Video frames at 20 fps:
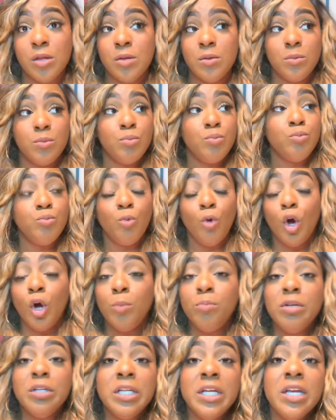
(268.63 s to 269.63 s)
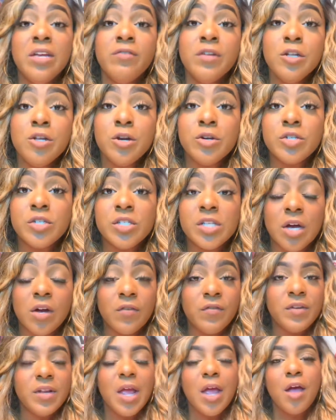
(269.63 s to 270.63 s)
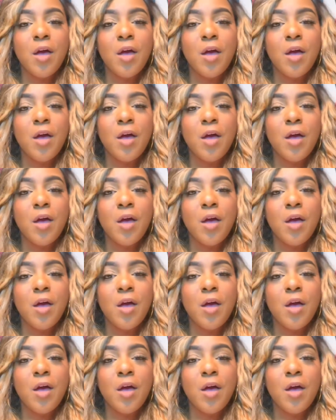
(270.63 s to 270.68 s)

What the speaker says: well, believe in yourself.